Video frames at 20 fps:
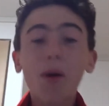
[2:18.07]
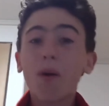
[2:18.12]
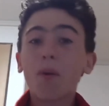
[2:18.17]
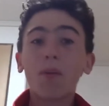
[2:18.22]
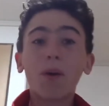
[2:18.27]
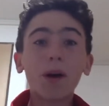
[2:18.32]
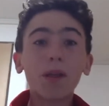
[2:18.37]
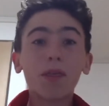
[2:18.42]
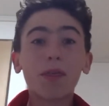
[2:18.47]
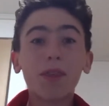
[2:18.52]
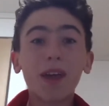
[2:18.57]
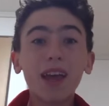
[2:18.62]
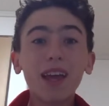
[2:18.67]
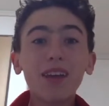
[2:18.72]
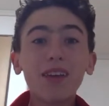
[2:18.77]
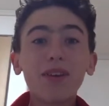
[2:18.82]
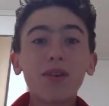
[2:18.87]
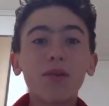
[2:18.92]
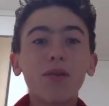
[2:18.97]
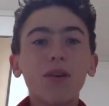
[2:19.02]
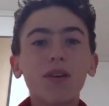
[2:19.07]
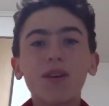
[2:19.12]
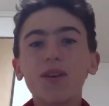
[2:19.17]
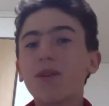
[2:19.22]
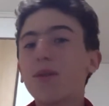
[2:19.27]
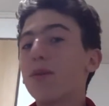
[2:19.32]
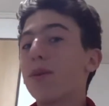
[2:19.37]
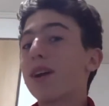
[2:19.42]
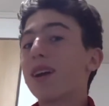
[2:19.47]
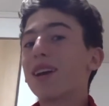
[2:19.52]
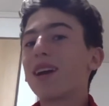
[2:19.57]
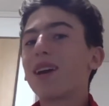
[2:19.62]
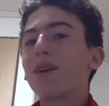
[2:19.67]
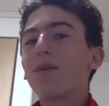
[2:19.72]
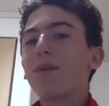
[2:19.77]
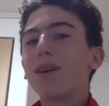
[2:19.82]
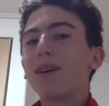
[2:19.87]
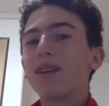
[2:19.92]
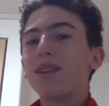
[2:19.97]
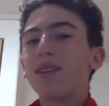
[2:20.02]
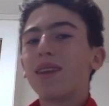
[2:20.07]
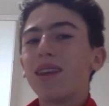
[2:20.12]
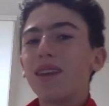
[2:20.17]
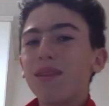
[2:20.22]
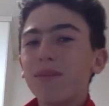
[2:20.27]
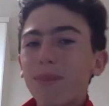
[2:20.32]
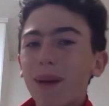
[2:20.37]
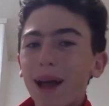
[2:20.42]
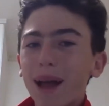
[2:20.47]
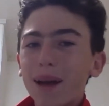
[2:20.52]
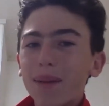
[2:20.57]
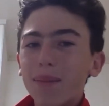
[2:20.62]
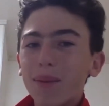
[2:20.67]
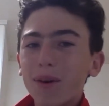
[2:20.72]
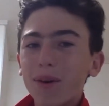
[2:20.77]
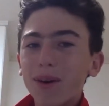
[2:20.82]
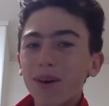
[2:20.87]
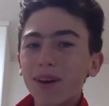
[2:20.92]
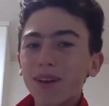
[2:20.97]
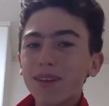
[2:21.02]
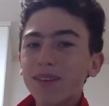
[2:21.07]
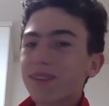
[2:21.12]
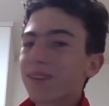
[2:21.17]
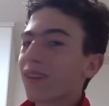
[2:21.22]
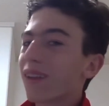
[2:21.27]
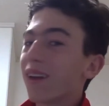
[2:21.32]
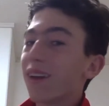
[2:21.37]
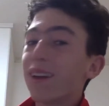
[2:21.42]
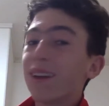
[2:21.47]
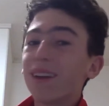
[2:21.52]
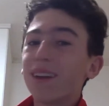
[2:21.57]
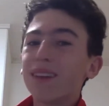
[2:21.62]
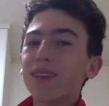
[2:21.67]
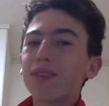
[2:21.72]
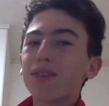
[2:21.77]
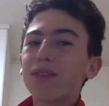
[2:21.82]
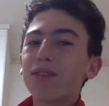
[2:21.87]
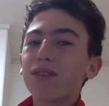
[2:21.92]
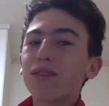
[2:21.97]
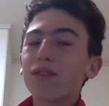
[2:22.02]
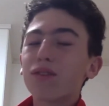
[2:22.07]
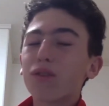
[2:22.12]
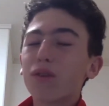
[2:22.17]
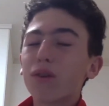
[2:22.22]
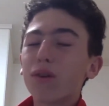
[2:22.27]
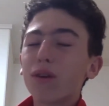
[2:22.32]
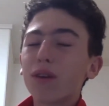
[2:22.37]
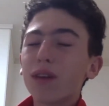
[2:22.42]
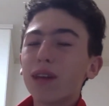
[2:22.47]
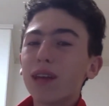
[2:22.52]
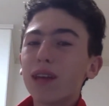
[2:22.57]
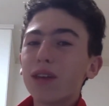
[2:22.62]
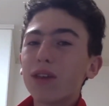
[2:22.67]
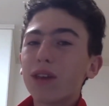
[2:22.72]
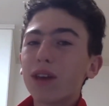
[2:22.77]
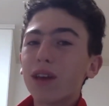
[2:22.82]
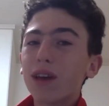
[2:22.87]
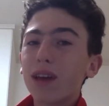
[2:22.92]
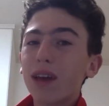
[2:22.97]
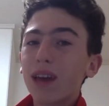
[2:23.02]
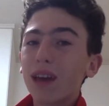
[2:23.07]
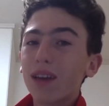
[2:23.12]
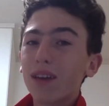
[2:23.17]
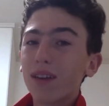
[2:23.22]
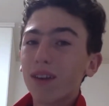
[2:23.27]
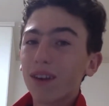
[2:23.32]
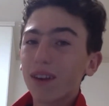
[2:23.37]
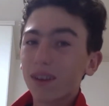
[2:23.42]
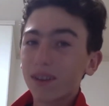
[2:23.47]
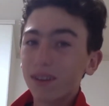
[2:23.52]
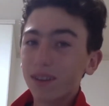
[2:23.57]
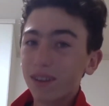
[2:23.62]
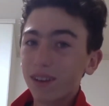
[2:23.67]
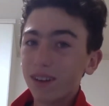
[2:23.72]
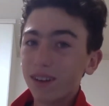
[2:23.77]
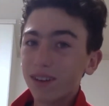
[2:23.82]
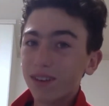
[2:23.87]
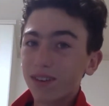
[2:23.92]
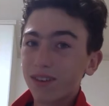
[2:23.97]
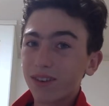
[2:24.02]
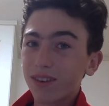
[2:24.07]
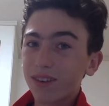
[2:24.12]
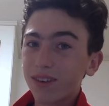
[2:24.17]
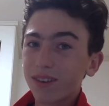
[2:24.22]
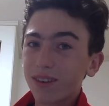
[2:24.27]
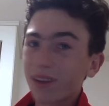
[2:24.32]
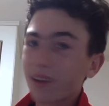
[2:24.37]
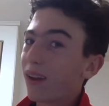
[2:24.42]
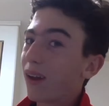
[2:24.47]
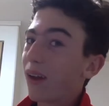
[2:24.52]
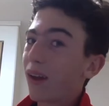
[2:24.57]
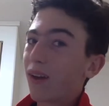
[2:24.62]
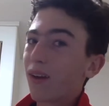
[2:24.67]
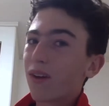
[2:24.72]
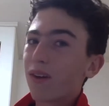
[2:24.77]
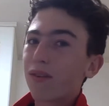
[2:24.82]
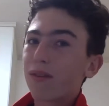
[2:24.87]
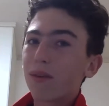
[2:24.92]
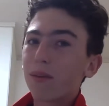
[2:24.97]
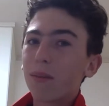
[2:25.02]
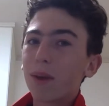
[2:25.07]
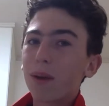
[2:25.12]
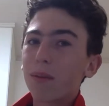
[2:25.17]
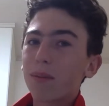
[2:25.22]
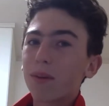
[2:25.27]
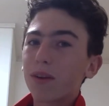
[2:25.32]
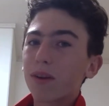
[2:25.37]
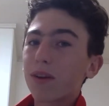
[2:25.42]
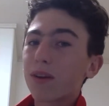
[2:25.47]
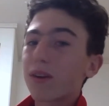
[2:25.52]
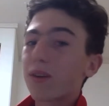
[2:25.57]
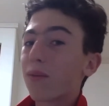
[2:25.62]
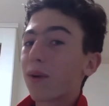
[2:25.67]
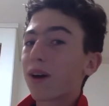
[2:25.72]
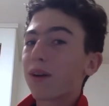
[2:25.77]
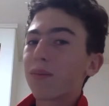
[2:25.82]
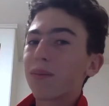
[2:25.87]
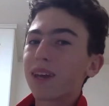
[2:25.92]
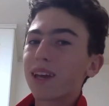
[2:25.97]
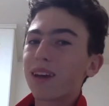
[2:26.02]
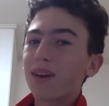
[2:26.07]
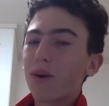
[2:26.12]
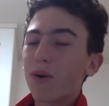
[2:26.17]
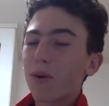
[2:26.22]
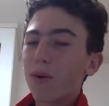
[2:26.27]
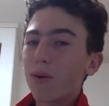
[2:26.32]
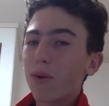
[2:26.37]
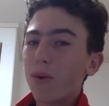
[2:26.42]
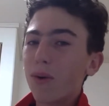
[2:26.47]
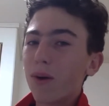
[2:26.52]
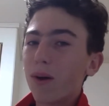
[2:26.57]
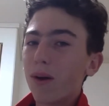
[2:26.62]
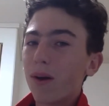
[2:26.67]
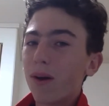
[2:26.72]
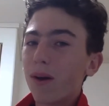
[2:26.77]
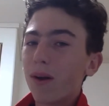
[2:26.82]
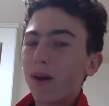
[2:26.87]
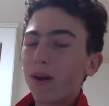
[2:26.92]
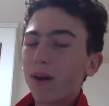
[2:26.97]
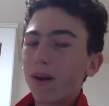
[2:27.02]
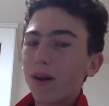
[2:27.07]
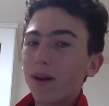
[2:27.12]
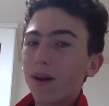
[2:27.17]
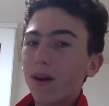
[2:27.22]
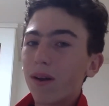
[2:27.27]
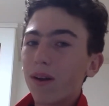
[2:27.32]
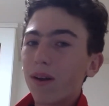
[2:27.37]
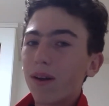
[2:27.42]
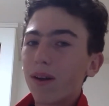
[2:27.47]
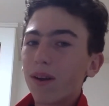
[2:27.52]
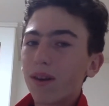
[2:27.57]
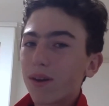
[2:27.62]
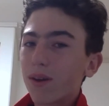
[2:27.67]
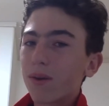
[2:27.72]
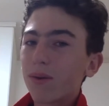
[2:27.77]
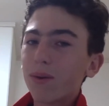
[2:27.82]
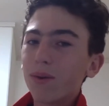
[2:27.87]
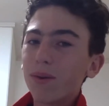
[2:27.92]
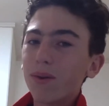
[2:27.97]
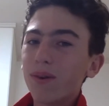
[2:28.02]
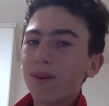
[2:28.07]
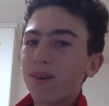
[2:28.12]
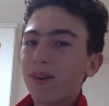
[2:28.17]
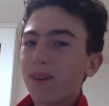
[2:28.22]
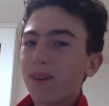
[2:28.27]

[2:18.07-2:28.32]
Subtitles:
Why, thank you. You want to get one of these bad boys? Just join EJ King Cross Country. Remember, you want to be cool? Cool?